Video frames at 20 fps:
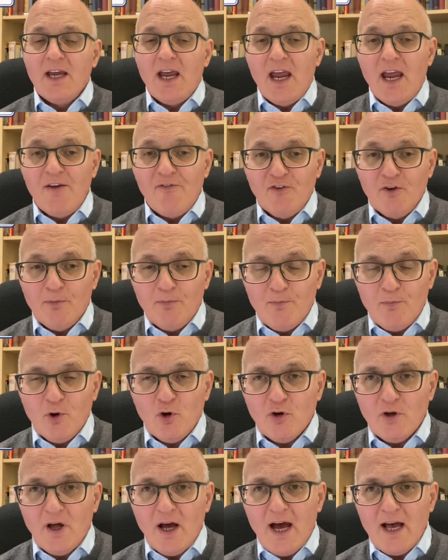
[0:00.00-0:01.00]
If you're
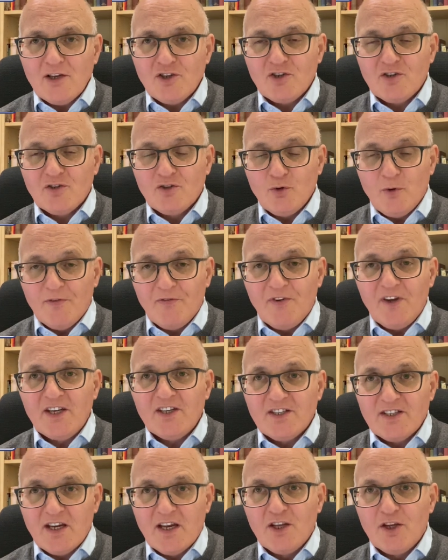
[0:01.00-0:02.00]
asked to a
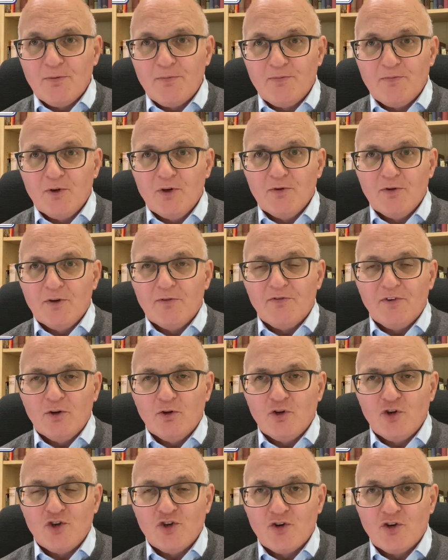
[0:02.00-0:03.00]
feast and you
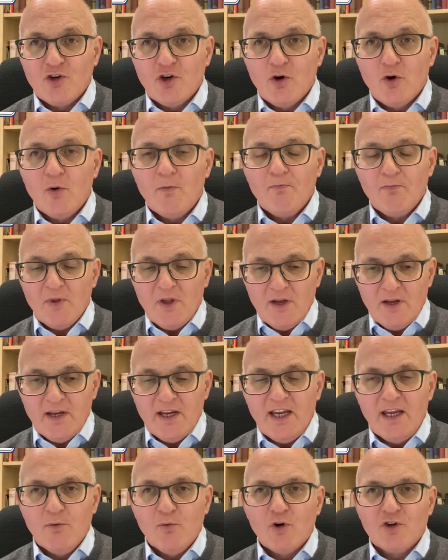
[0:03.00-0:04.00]
feel you should go,
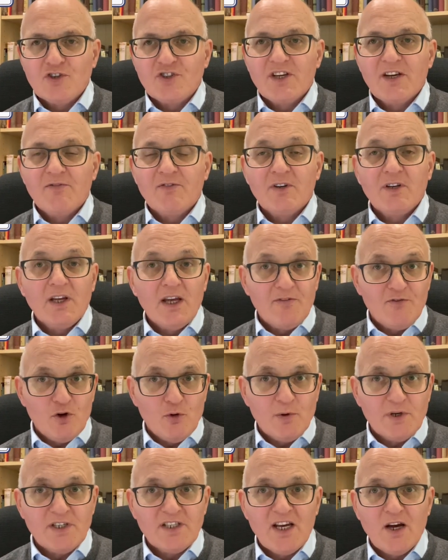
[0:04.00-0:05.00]
eat what's given. If no
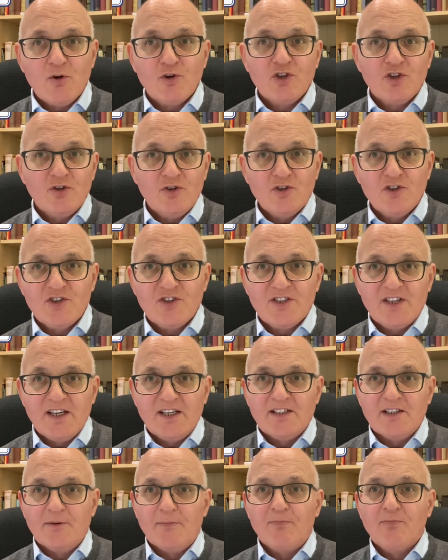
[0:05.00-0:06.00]
one tells you, just
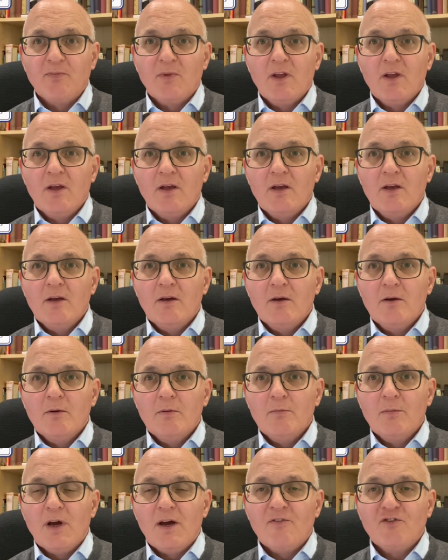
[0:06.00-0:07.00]
eat it.
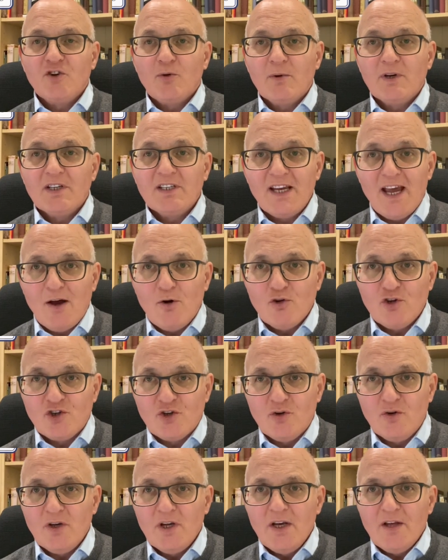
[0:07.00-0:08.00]
But if someone tells
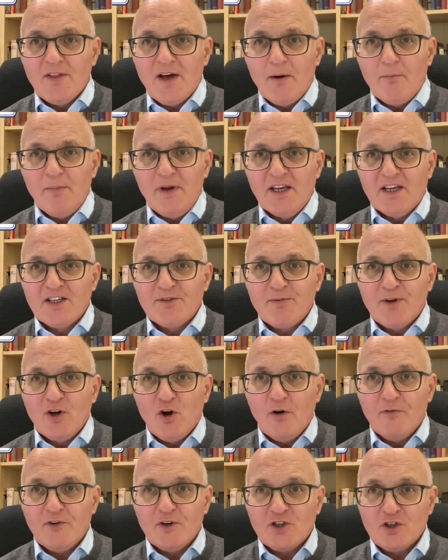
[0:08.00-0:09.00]
you that meat has been
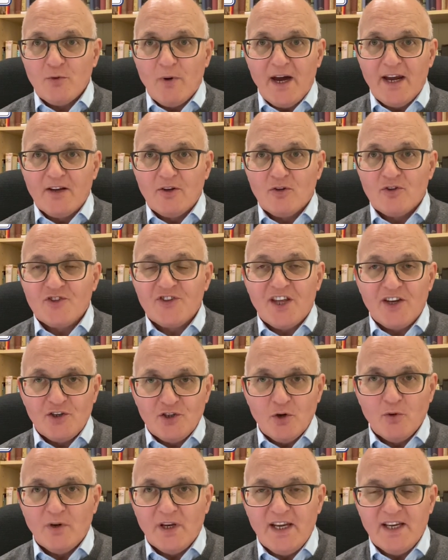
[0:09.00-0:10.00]
offered to idols, then
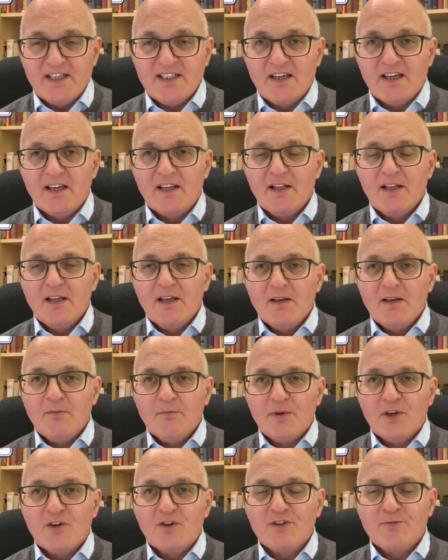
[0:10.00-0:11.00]
don't eat it,
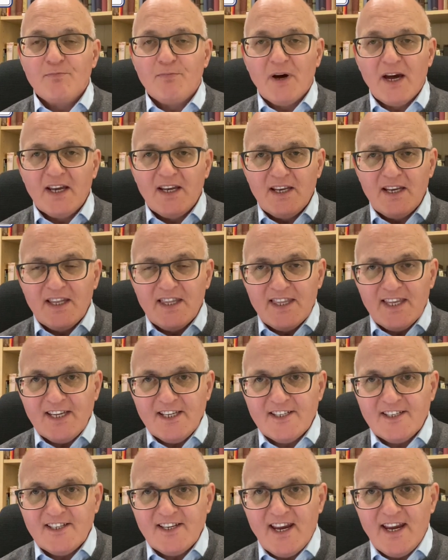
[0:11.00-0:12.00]
because by
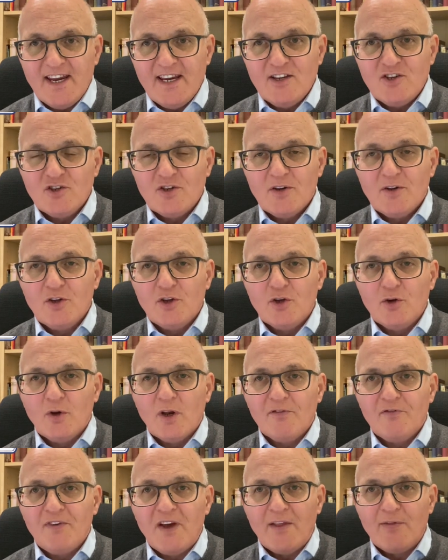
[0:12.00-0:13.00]
this stage
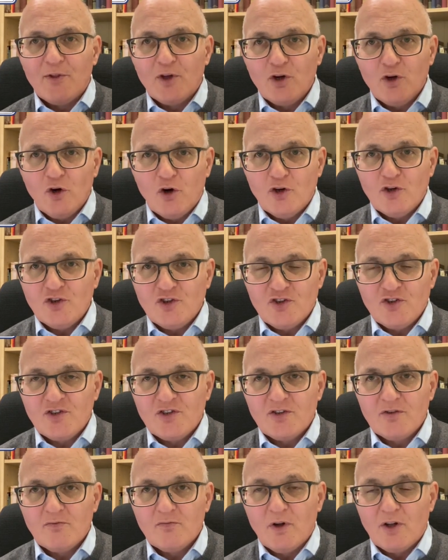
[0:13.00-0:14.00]
you'll offend the
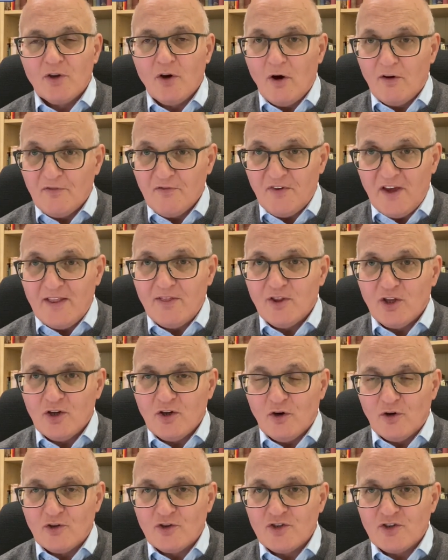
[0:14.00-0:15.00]
conscience. Well, not offend the
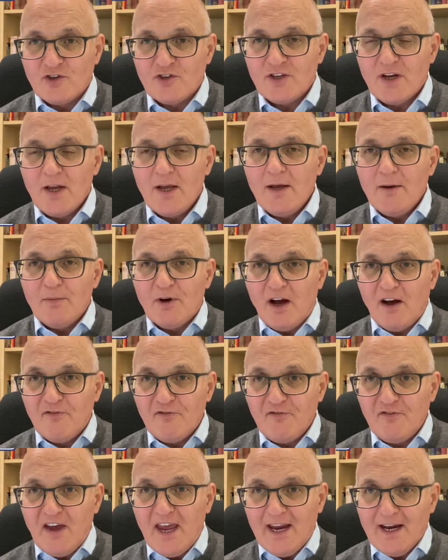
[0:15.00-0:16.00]
conscience, but
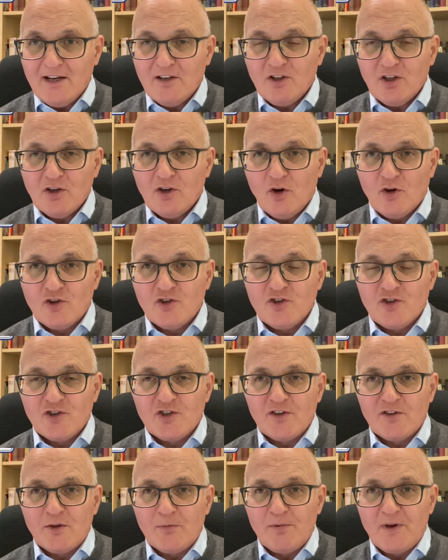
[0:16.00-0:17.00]
affect the
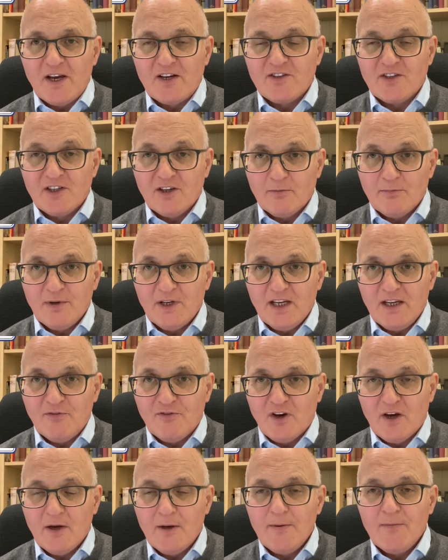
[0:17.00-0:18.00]
conscience of the person. The
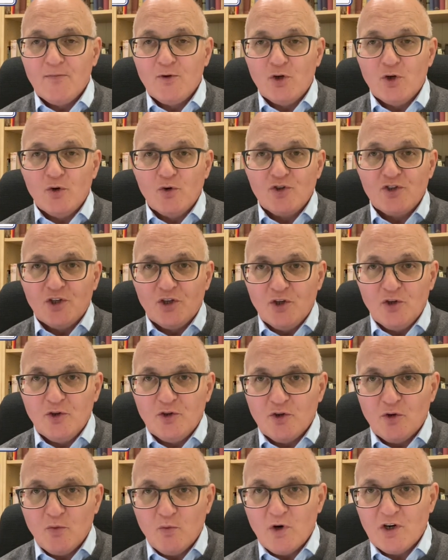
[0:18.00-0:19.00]
unbeliever knows that you
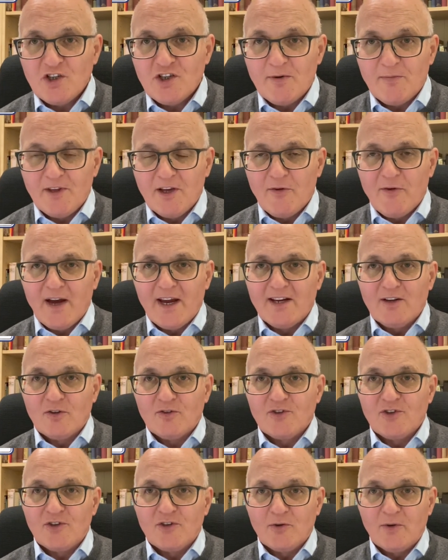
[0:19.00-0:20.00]
don't worship their
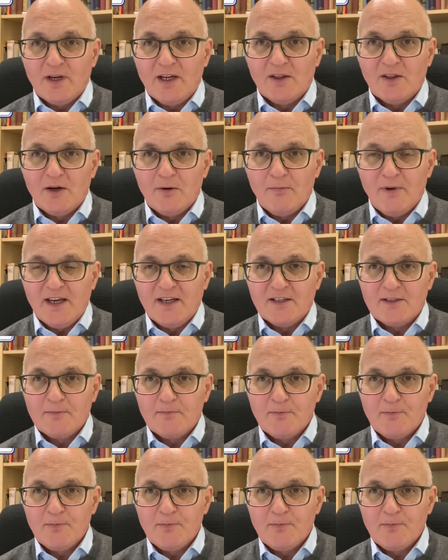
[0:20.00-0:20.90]
idols, so don't eat their meat.